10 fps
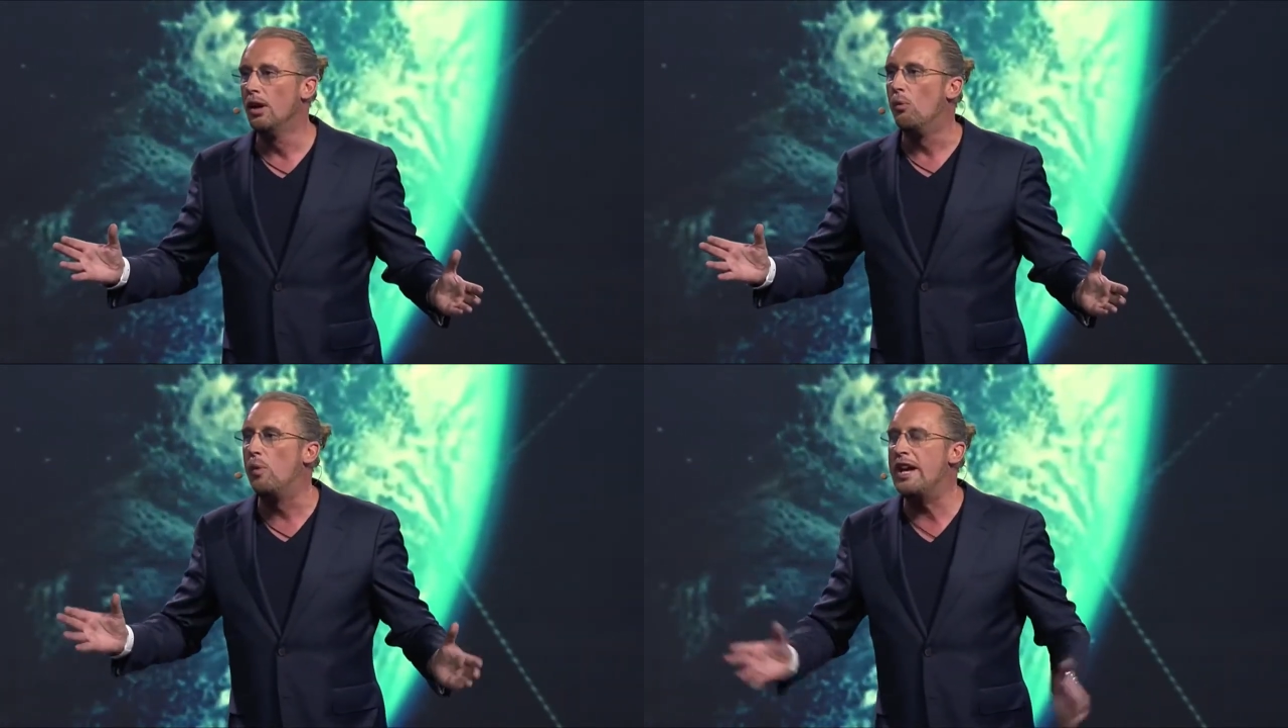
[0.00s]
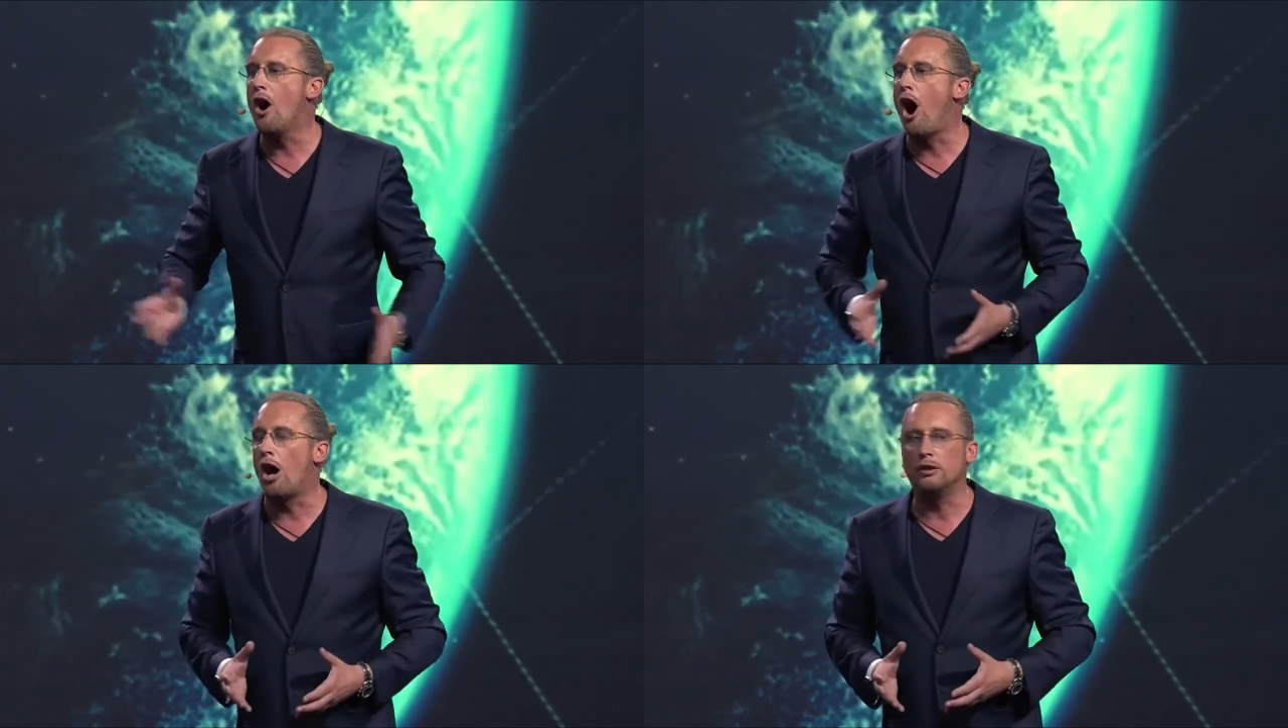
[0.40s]
We
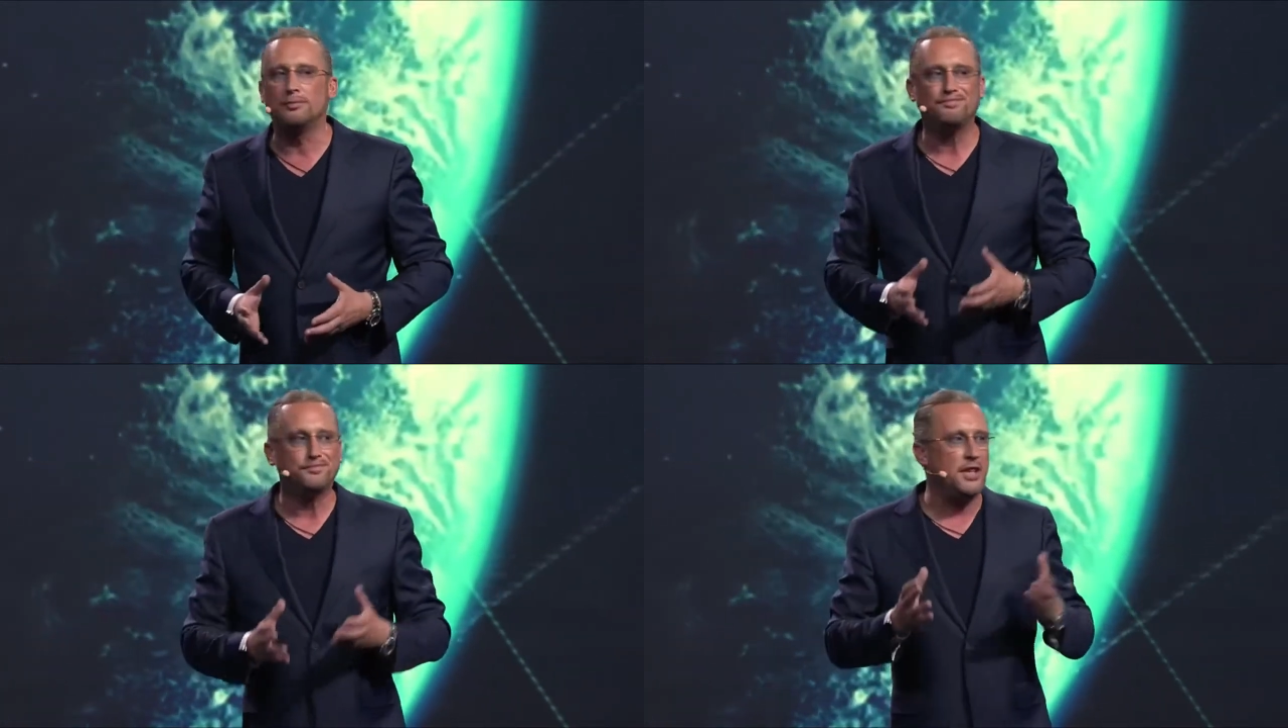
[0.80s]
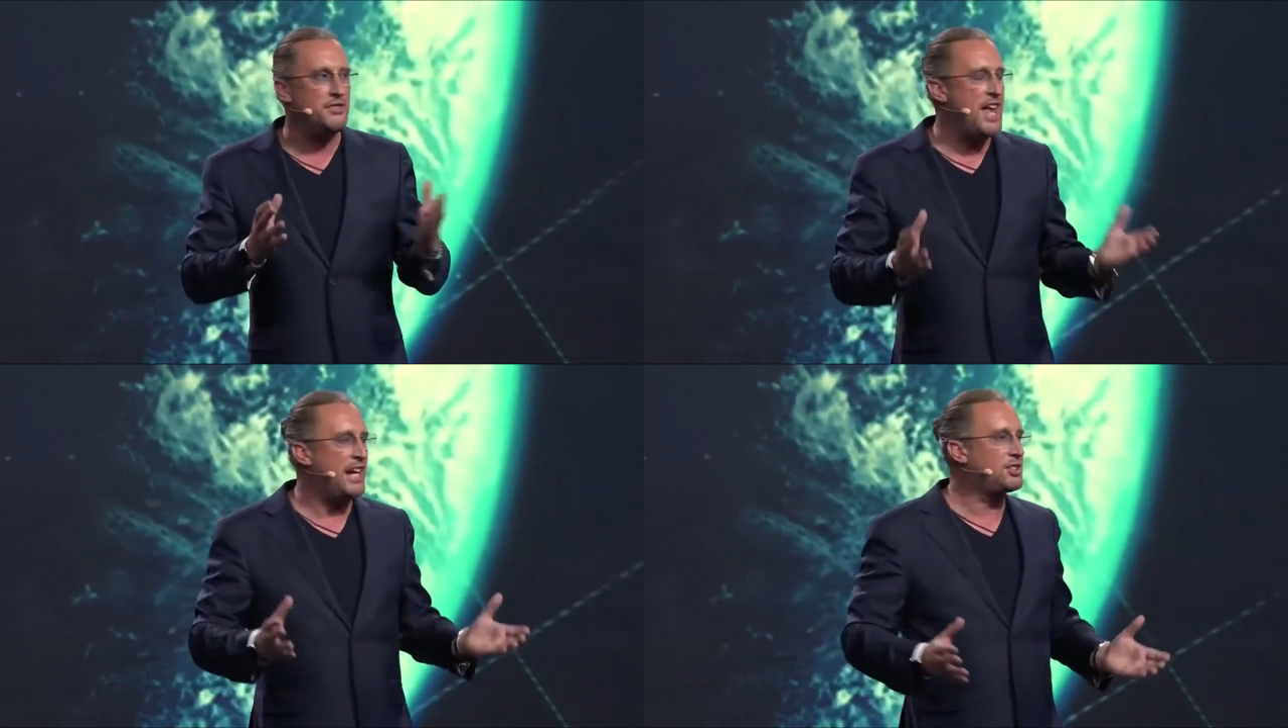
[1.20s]
are the
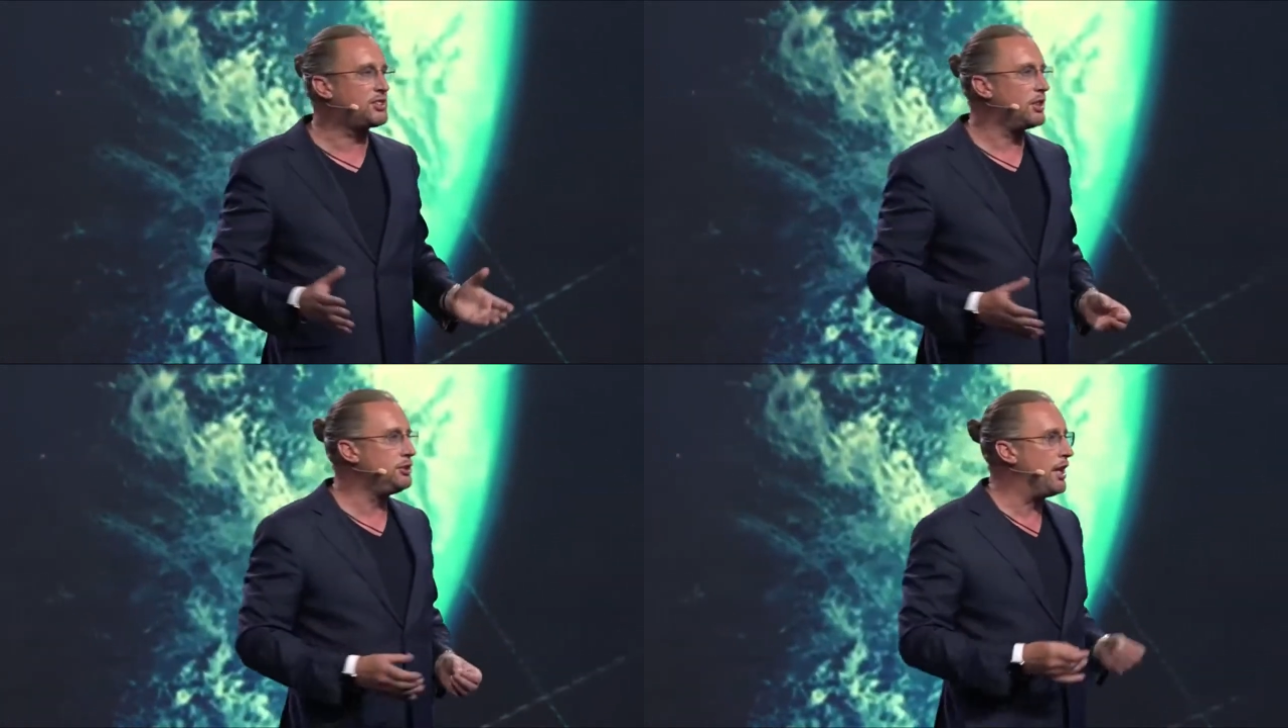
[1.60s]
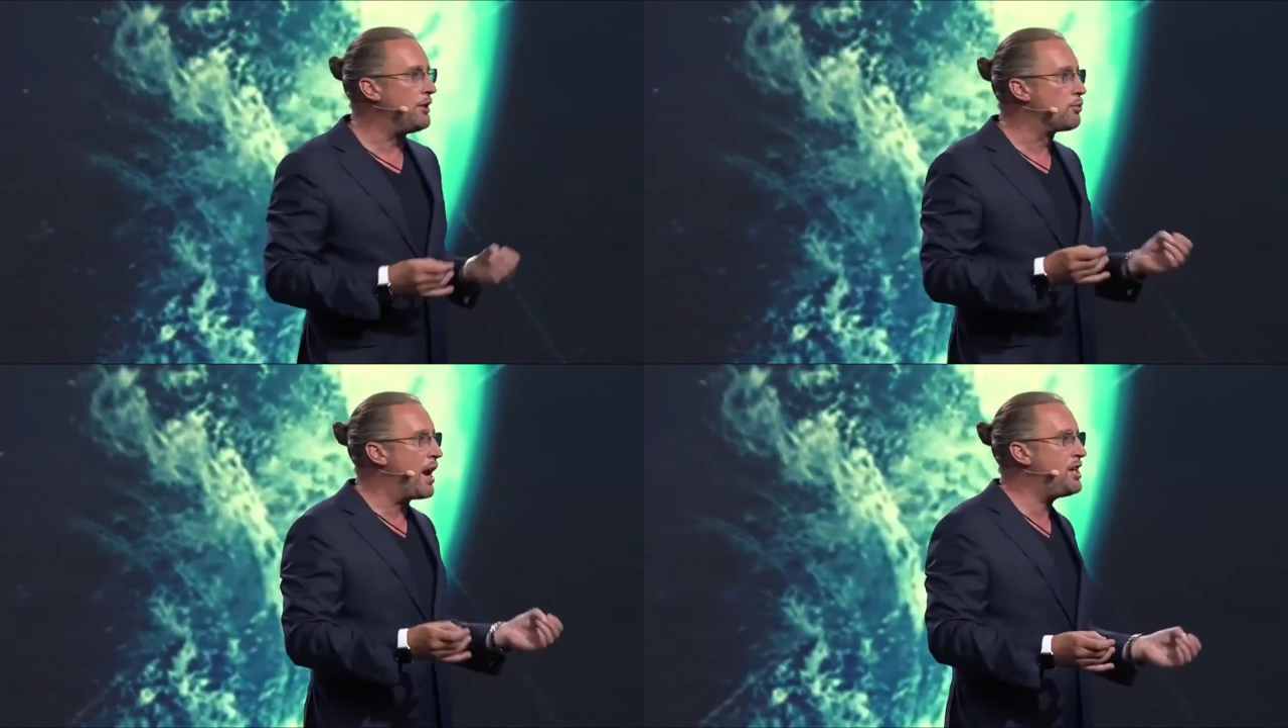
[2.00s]
next
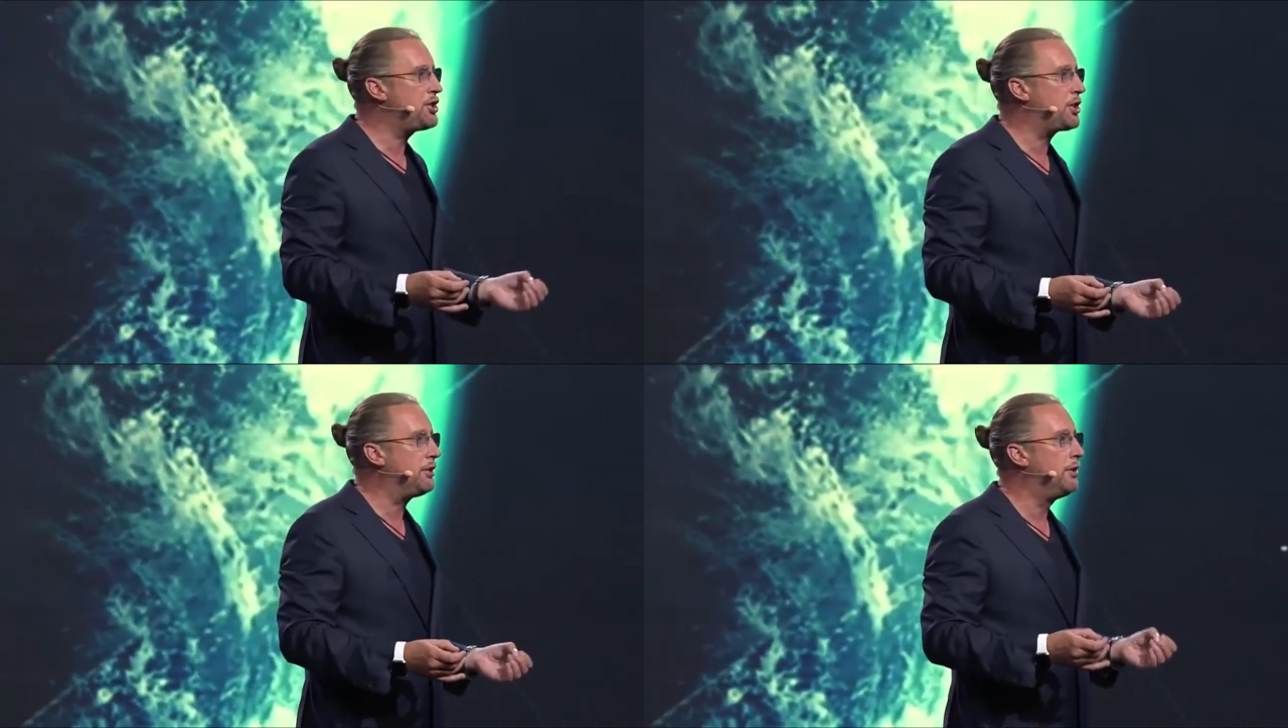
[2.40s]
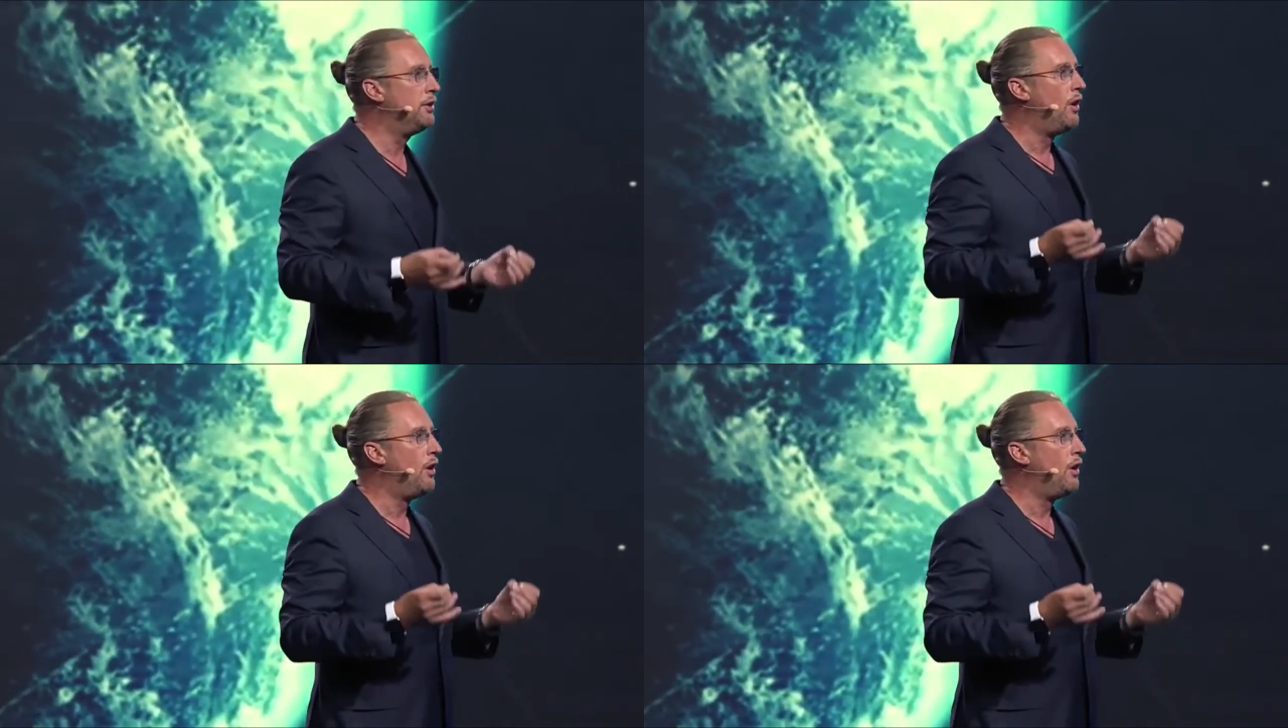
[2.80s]
generation